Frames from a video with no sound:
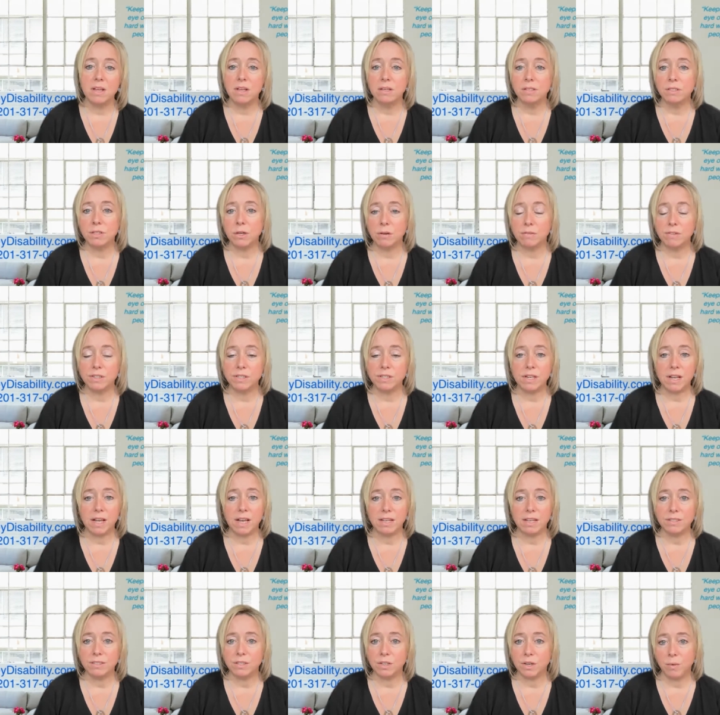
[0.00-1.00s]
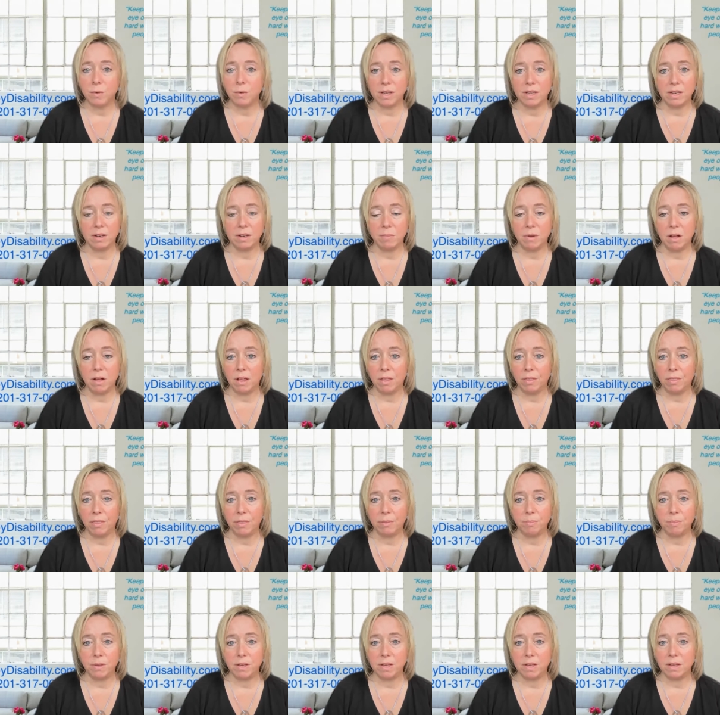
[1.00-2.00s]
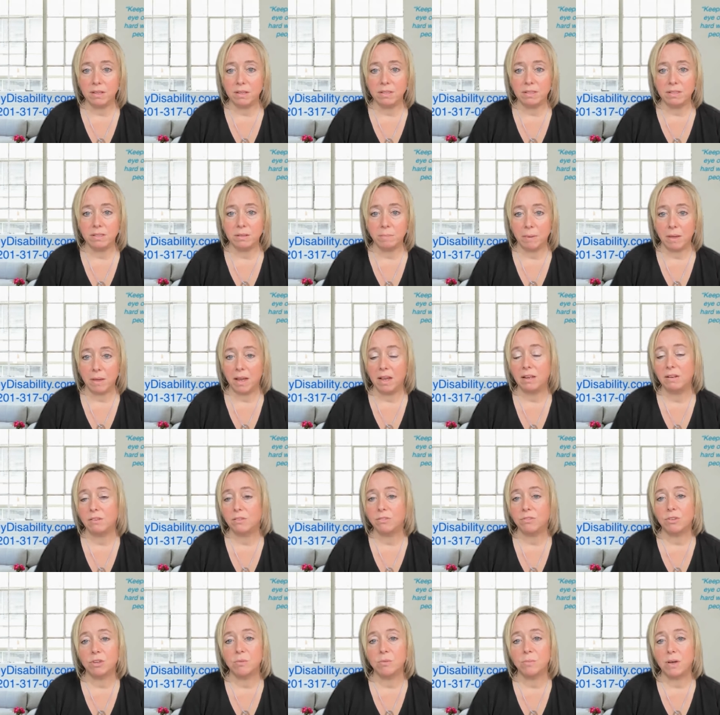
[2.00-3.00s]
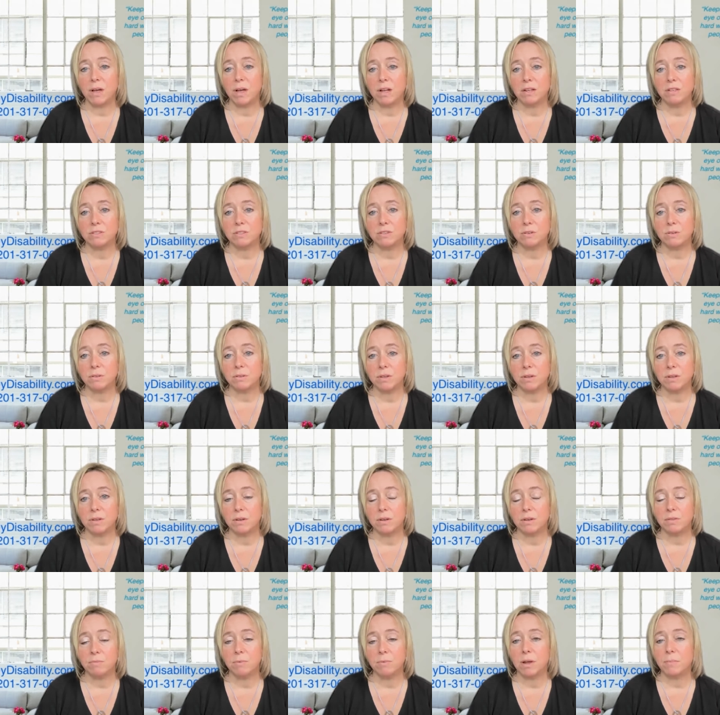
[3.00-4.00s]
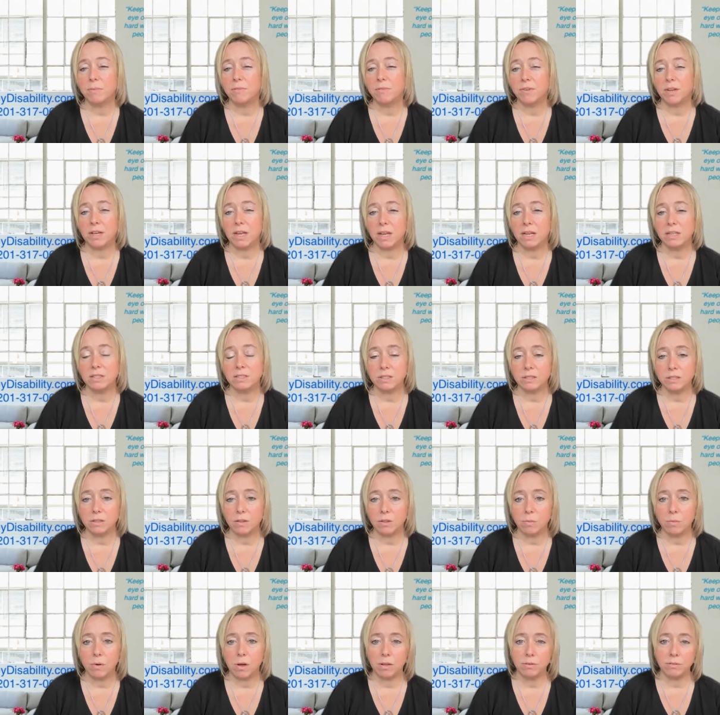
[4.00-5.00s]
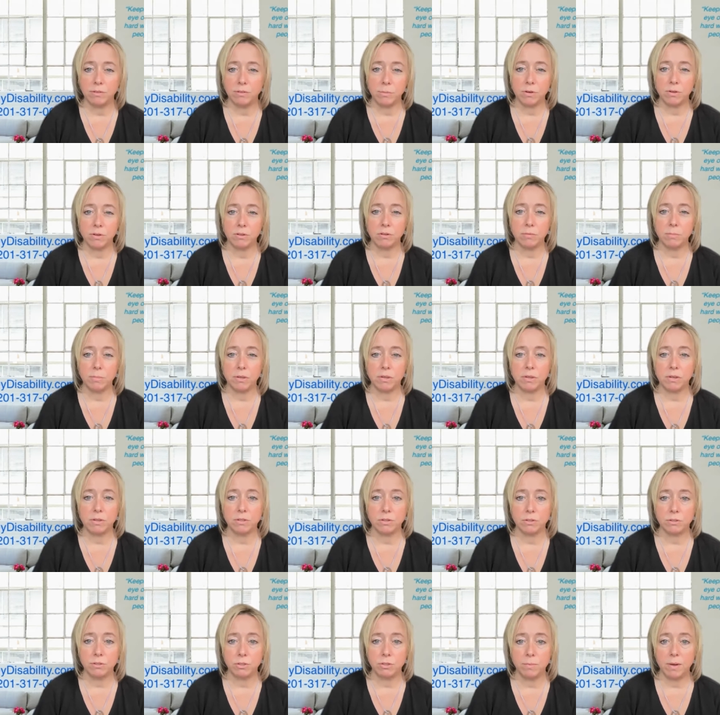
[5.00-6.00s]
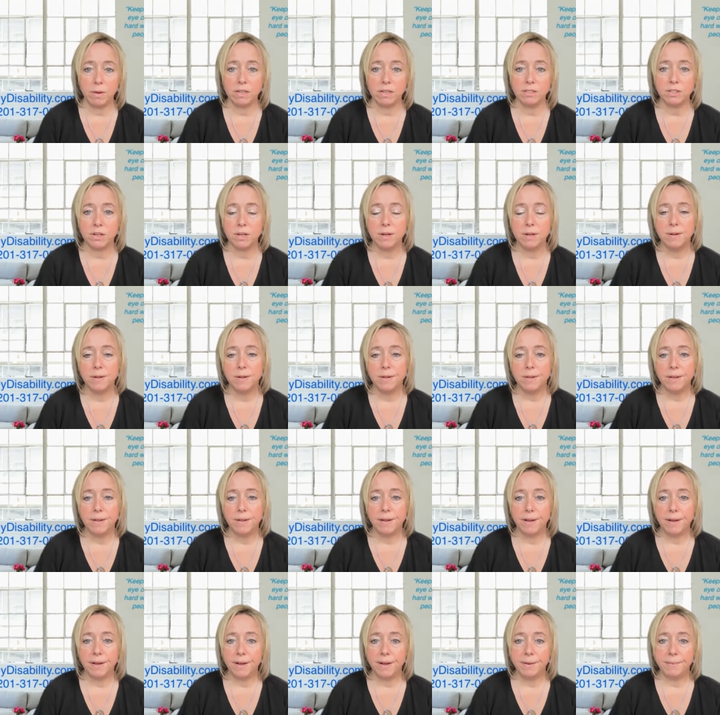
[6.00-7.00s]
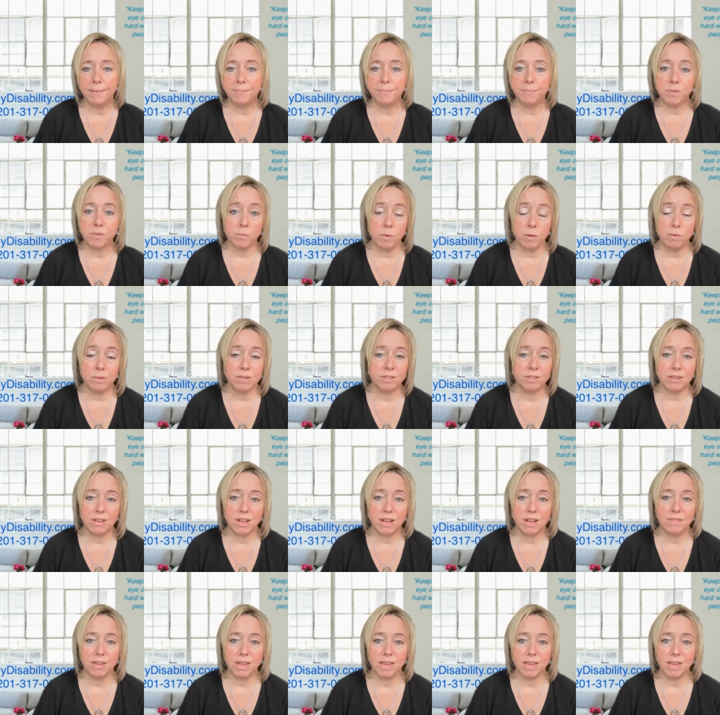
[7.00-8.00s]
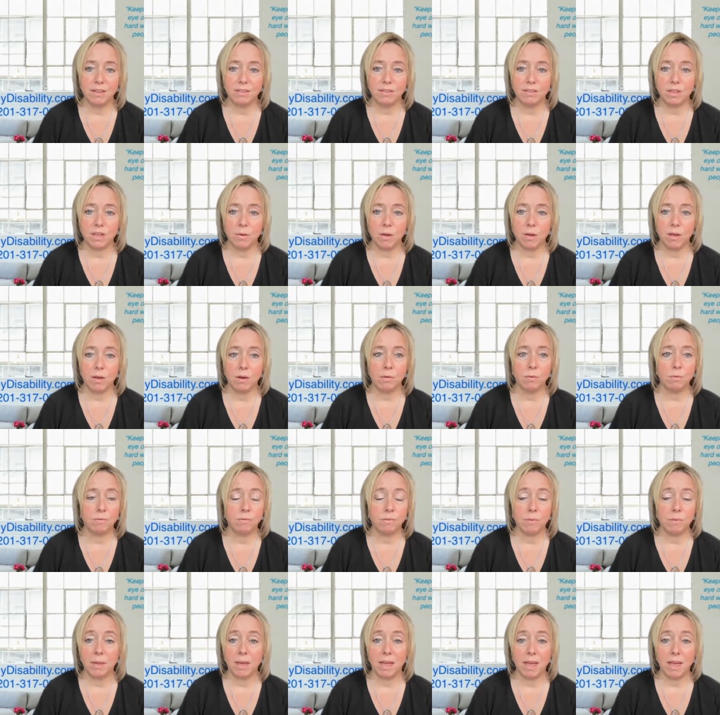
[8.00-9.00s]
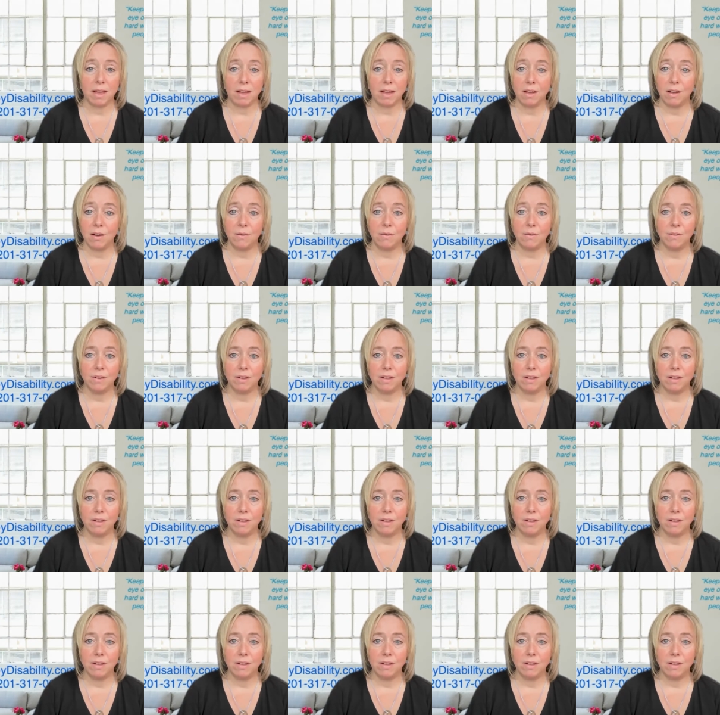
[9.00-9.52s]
So if she has to quit in a month because the pain is too much or the ramifications otherwise from her disabilities are too much, um, we would still have the case going from the get go.